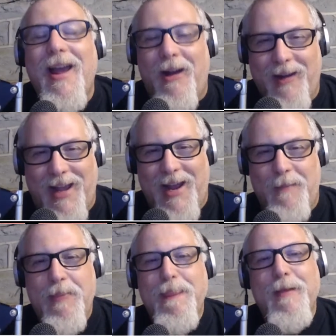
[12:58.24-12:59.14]

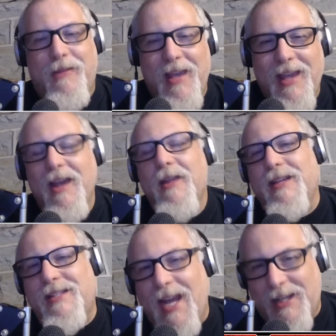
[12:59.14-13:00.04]
Okay. See,
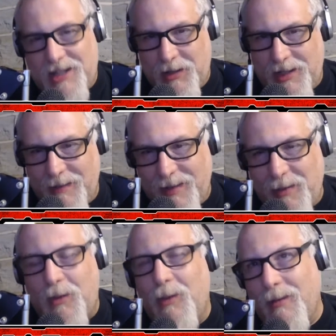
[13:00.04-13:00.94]
the text you sent me
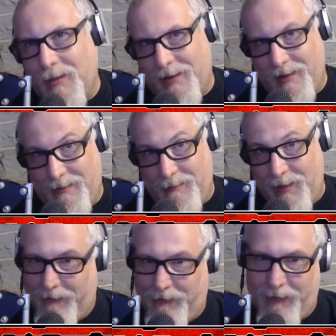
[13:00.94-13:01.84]
when we were kind of
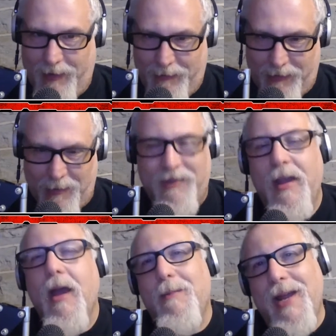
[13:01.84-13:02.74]
making fun of something.
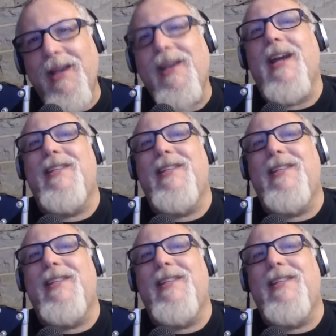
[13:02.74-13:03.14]
See, Pete and I